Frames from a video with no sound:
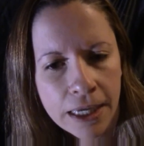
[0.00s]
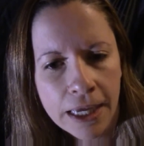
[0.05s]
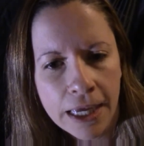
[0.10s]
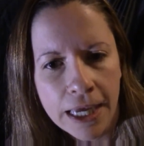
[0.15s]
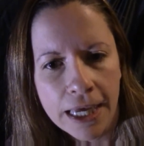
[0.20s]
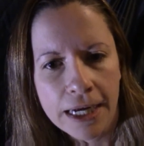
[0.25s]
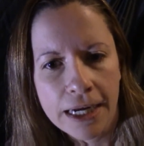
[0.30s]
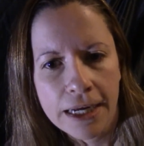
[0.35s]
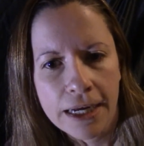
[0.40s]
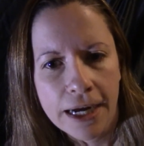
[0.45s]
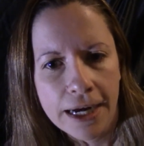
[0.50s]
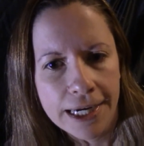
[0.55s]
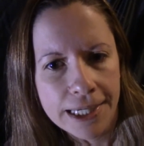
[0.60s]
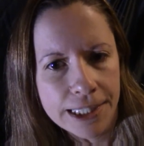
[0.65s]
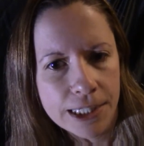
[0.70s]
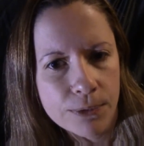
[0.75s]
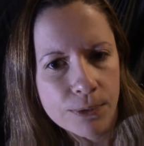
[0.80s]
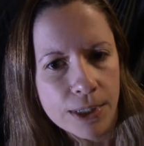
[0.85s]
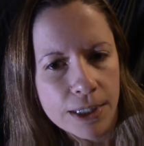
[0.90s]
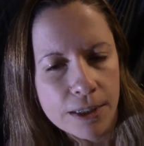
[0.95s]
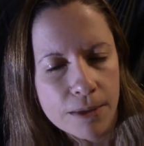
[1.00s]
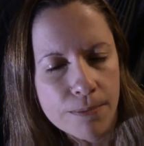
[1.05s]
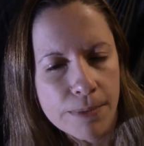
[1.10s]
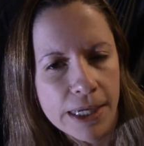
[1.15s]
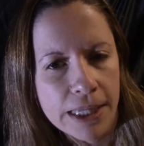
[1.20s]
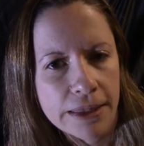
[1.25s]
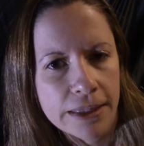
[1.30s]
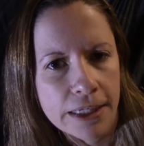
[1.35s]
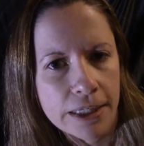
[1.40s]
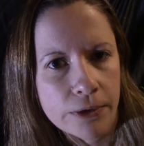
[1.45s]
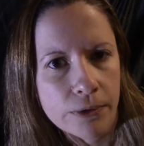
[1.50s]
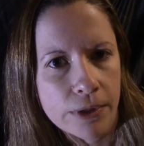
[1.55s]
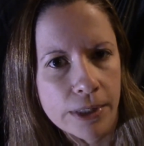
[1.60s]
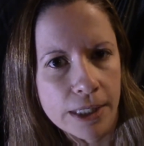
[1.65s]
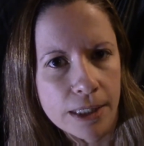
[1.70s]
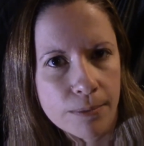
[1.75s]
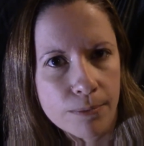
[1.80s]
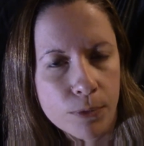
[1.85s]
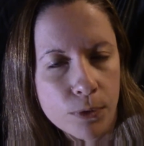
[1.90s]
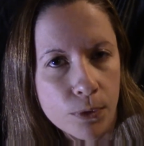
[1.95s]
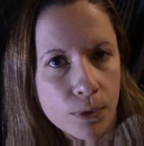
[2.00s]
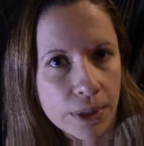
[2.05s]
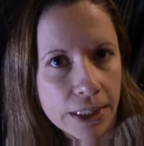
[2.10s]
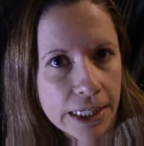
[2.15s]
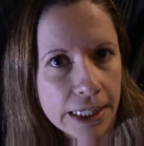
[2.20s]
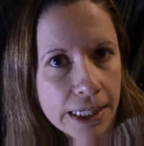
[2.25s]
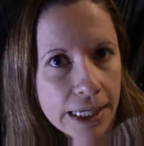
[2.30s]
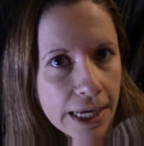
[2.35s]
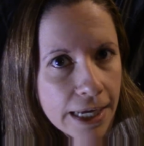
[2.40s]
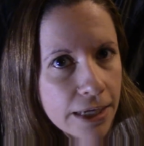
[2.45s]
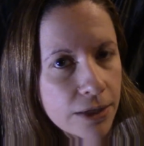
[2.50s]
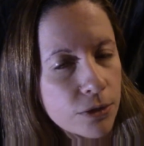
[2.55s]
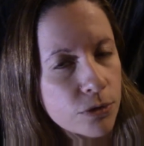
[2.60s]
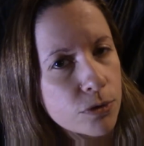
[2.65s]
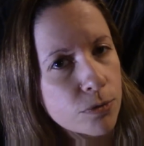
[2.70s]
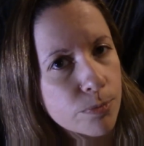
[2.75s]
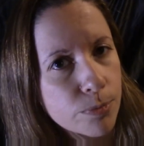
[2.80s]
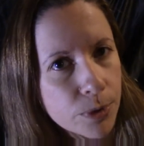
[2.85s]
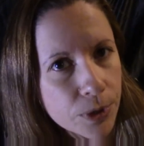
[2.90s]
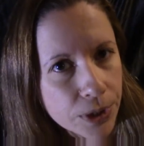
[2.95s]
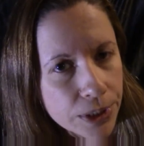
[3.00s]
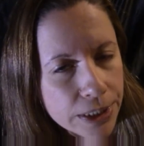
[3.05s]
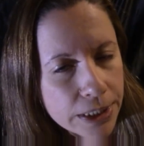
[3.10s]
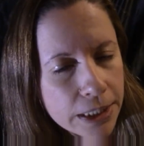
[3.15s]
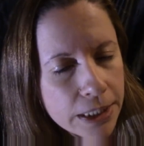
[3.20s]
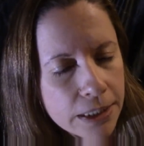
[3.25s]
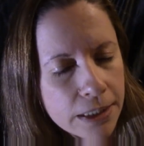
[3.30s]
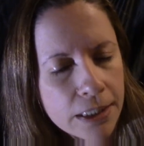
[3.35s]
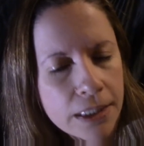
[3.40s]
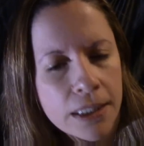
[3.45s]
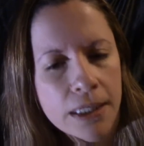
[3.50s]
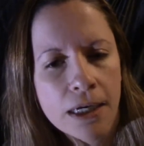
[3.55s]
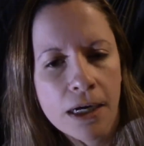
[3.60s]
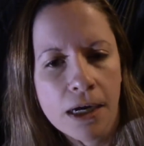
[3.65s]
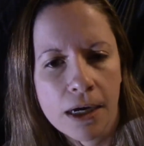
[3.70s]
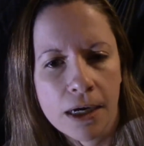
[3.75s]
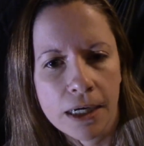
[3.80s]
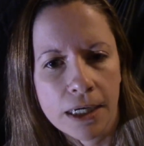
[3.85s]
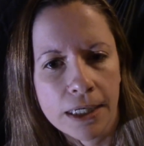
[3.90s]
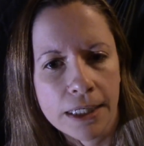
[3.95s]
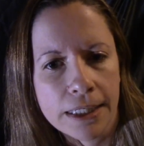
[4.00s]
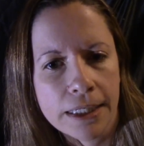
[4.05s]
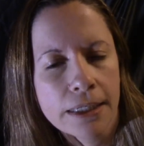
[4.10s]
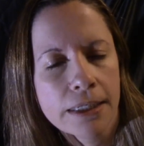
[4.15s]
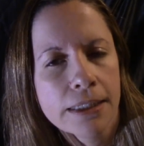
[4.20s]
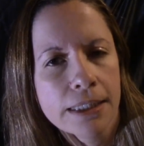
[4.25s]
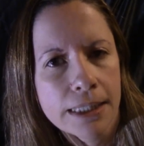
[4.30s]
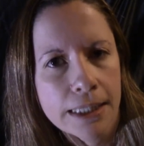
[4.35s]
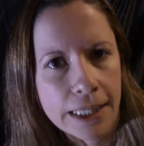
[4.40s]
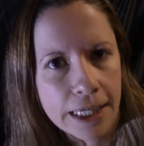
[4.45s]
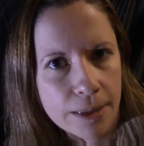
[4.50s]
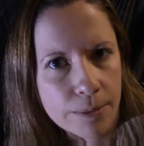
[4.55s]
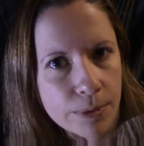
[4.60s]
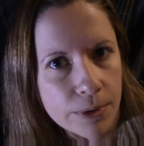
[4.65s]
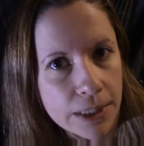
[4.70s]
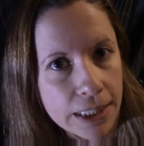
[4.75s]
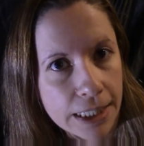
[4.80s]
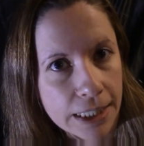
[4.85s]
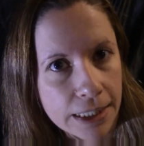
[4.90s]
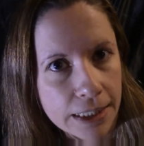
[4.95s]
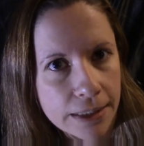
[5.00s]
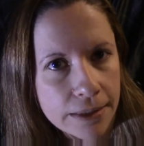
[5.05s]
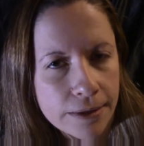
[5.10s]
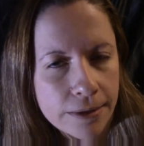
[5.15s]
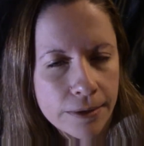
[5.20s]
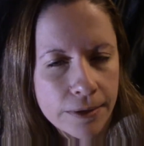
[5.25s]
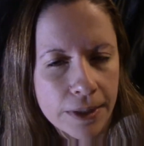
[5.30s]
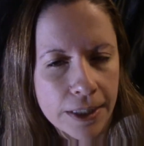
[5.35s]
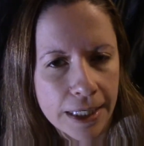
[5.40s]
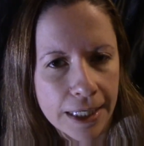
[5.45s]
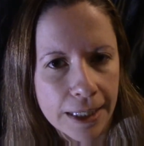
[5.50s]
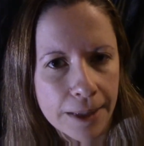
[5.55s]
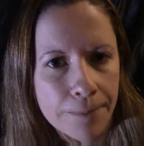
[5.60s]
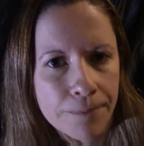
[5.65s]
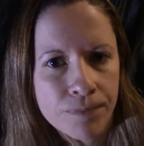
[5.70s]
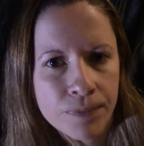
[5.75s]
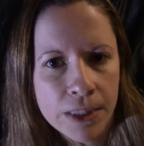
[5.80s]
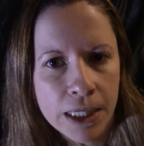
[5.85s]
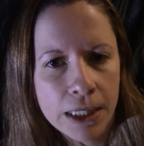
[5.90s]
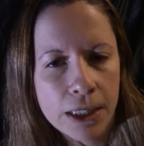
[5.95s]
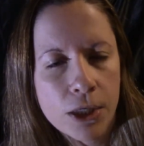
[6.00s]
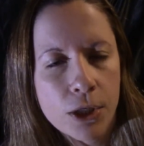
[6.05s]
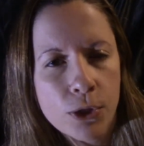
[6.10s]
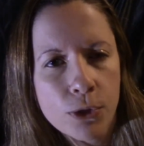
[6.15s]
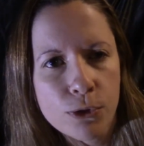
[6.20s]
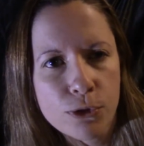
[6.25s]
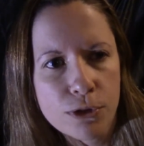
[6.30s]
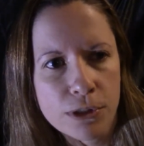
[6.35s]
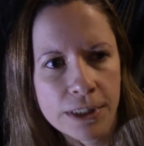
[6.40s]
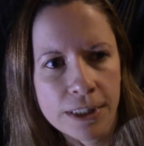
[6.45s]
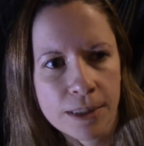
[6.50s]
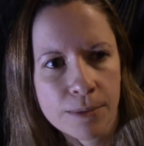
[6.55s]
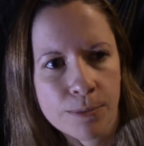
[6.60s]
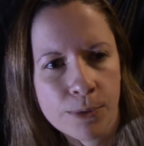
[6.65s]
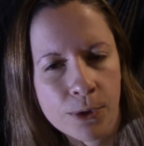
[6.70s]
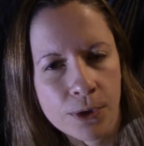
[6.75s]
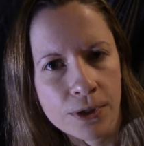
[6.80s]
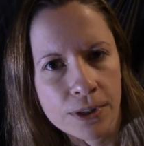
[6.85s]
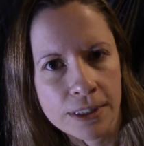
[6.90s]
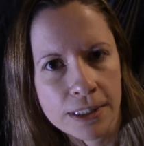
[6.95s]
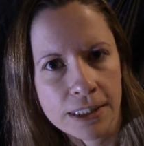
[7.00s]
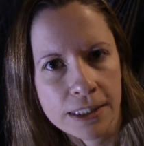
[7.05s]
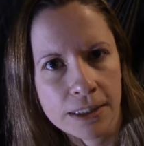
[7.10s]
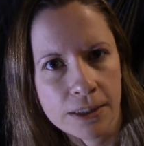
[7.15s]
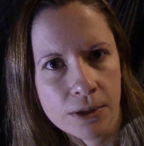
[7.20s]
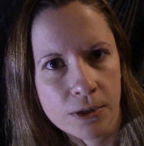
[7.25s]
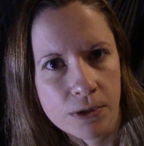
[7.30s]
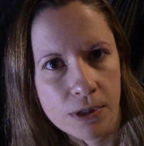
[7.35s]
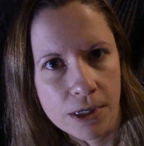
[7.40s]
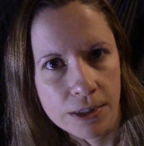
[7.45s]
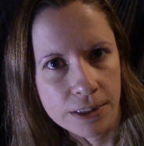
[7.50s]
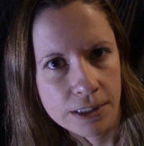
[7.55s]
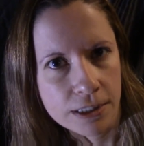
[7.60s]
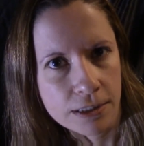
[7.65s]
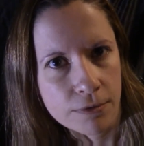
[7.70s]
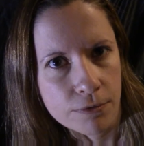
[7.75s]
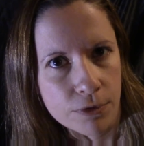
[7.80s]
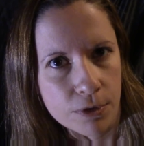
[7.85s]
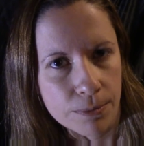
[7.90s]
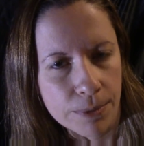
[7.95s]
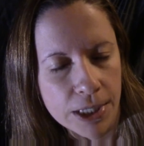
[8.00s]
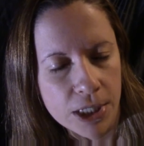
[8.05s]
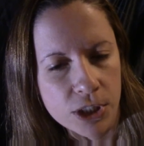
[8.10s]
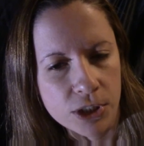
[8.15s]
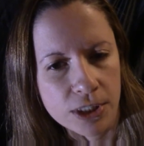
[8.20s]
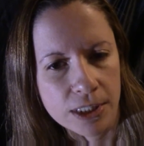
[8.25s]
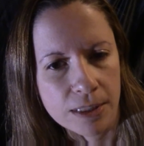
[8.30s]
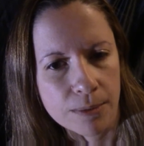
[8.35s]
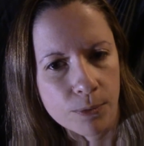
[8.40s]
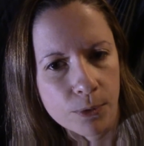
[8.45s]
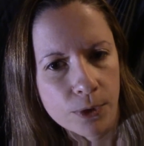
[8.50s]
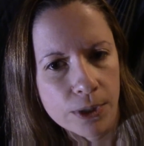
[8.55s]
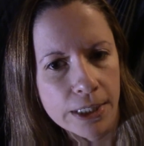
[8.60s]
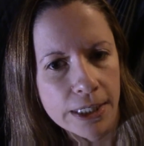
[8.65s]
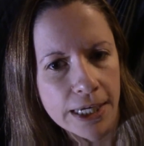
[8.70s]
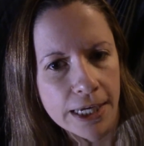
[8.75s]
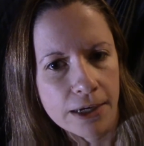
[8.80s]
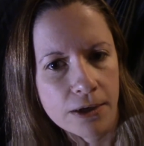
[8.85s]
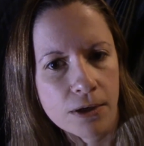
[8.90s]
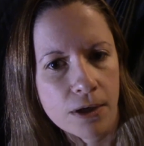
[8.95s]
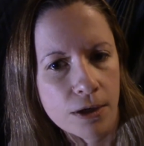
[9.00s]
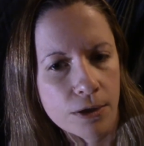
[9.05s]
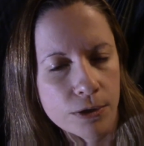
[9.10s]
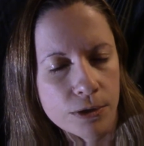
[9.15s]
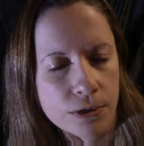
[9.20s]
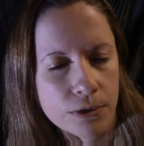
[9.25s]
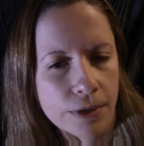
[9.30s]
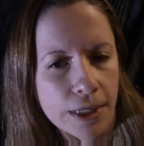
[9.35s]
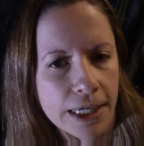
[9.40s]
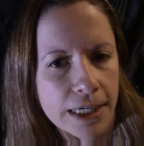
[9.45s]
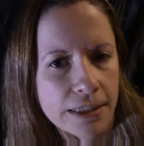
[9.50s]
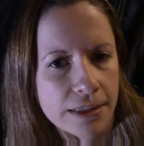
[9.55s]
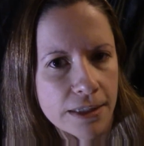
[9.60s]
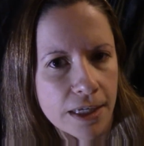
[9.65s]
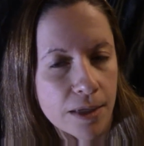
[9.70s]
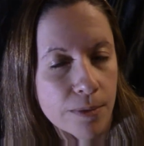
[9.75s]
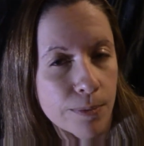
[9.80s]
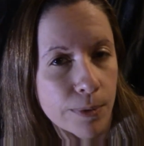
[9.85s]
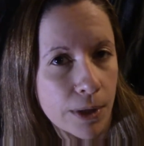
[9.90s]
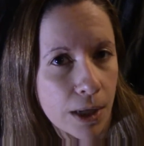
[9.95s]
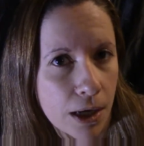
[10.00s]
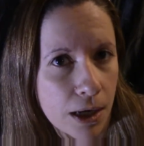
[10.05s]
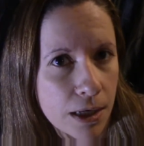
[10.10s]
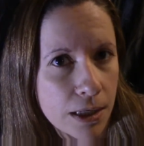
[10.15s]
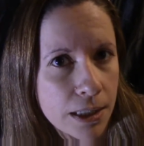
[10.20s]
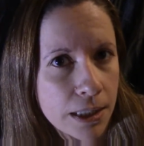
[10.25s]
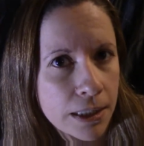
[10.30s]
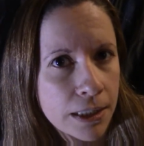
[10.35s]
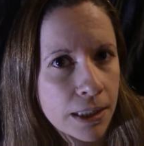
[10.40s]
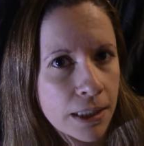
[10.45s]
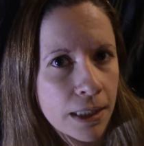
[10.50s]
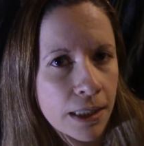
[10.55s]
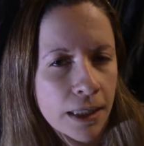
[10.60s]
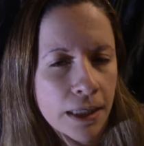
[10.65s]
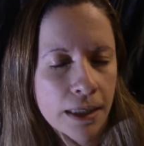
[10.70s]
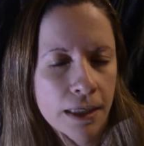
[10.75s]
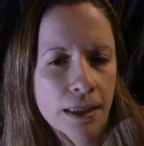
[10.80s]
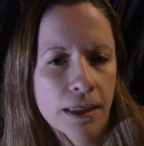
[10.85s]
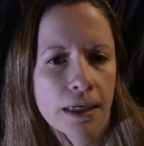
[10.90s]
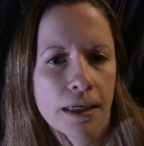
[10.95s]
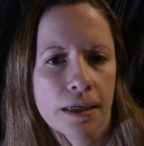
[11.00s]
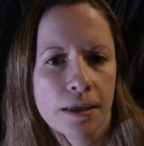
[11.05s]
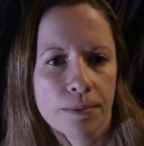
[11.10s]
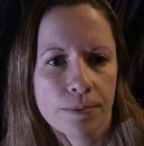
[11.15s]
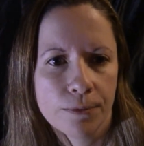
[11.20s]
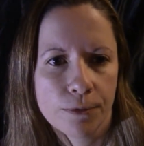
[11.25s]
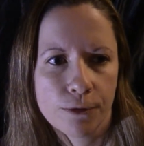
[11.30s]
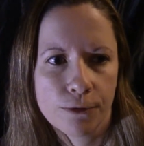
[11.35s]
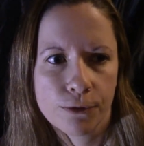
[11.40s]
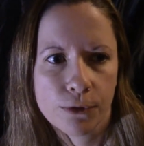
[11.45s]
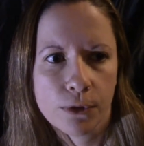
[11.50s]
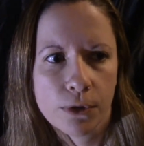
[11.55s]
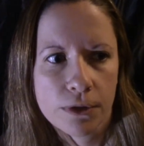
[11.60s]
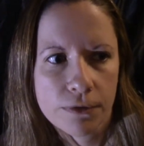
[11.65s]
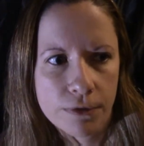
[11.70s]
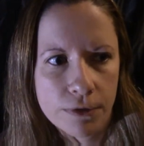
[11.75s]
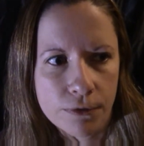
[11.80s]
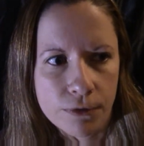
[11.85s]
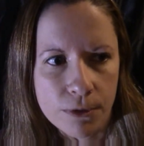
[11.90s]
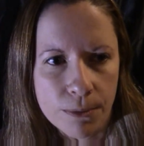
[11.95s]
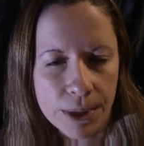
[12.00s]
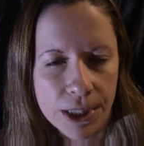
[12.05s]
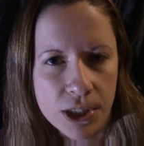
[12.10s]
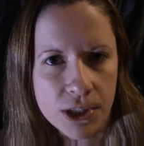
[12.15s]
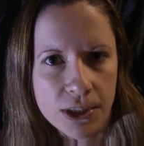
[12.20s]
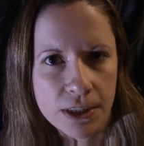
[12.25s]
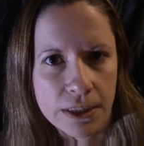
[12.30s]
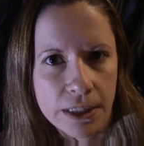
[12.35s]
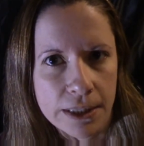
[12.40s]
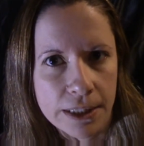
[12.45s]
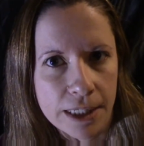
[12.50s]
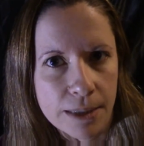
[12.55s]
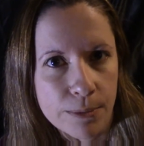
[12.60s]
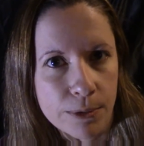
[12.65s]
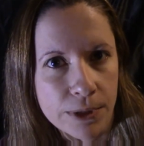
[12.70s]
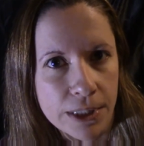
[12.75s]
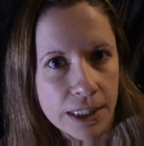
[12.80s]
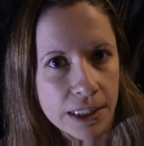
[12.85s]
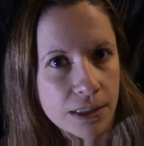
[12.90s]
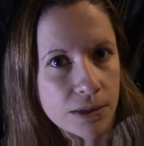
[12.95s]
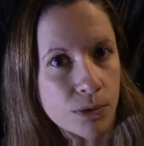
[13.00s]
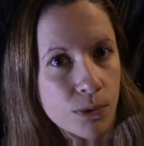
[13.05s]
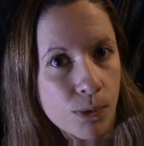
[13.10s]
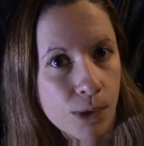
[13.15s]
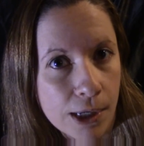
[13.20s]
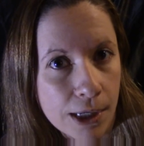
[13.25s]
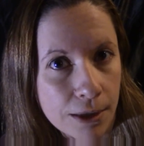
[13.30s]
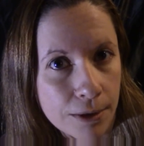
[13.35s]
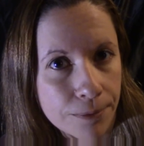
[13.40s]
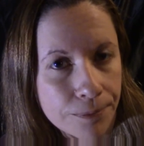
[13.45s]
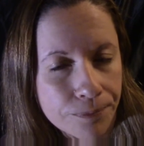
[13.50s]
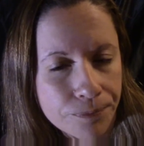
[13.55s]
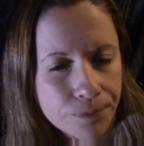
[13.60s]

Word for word: And I highly recommend that you get Marie Gale's book on labeling, okay? hugely important to know all this information. And Marie Gale also has a blog um, full of information on labeling as well.